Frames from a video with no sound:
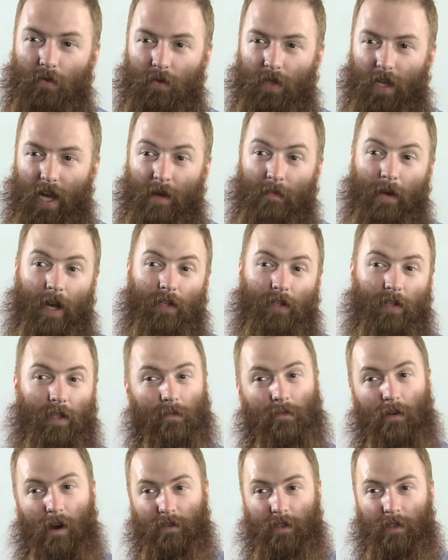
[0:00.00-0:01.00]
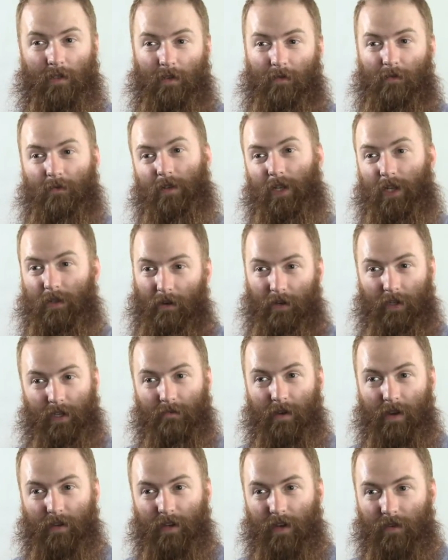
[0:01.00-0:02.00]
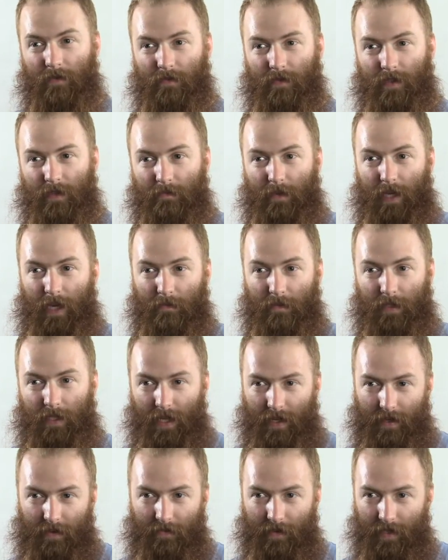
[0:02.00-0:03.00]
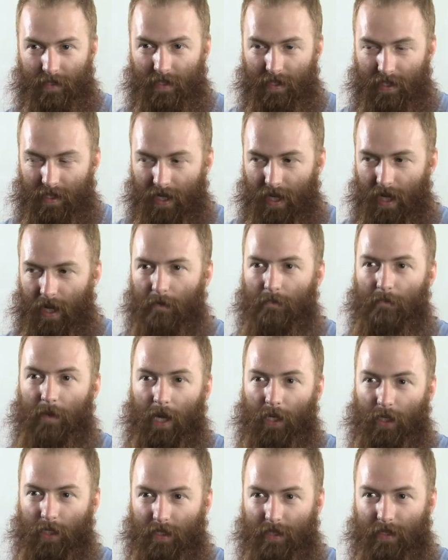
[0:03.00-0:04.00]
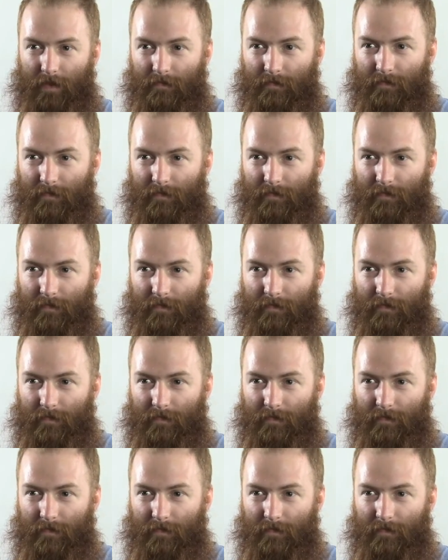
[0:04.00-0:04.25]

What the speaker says: I'm actually in the process of restretching myself to be able to take a fist, patience.